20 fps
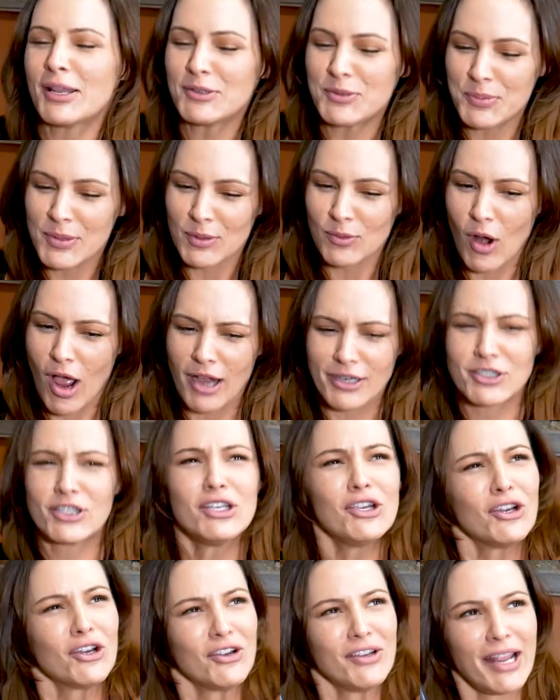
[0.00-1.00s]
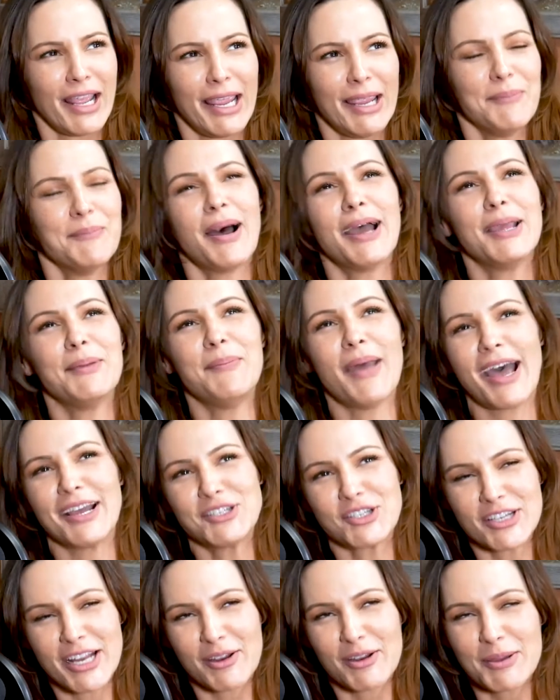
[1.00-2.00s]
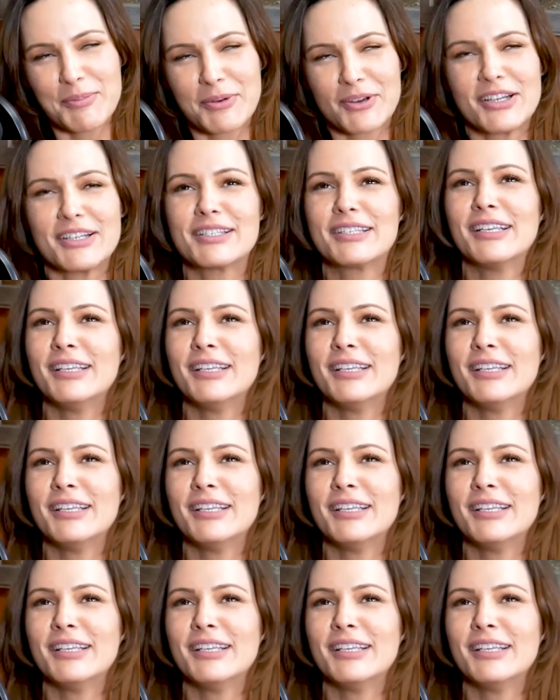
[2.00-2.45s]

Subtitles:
to be Roxy, her name, my imaginary person.